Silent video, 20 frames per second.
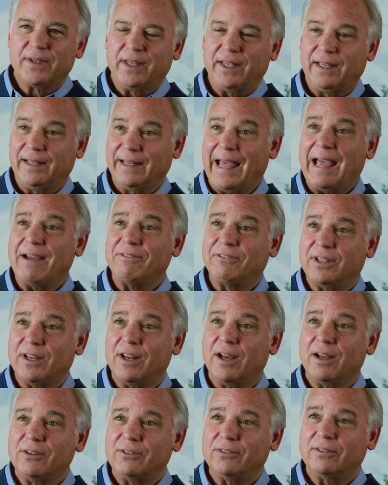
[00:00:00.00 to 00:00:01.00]
He laughed at
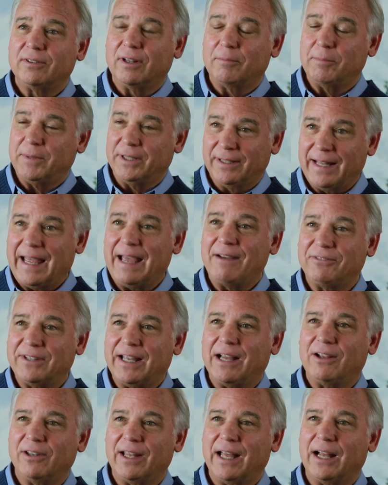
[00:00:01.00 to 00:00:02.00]
us, I mean, laughed
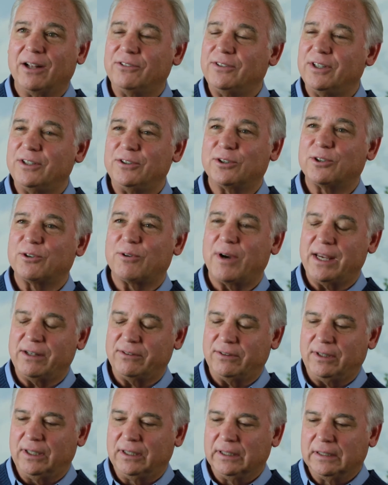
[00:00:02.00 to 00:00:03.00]
out loud, said, "You're
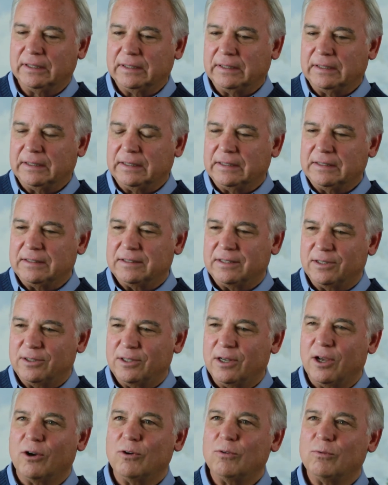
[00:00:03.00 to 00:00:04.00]
crazy." I said,
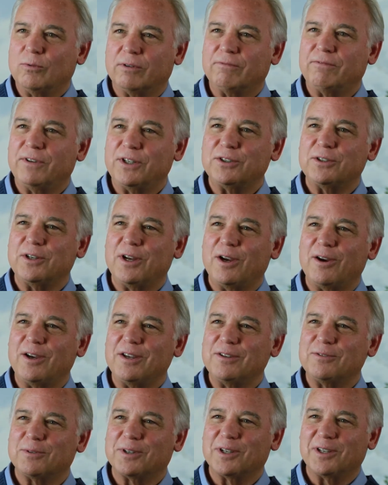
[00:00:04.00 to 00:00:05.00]
"No, we're
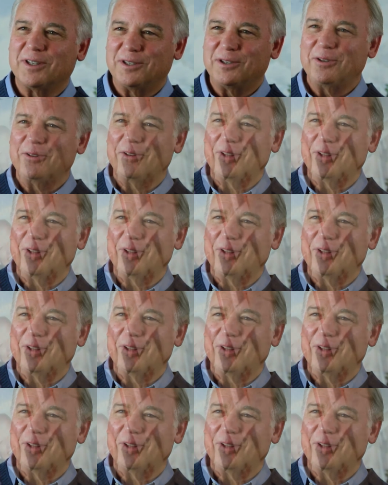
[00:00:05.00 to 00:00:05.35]
visionaries. We're going to do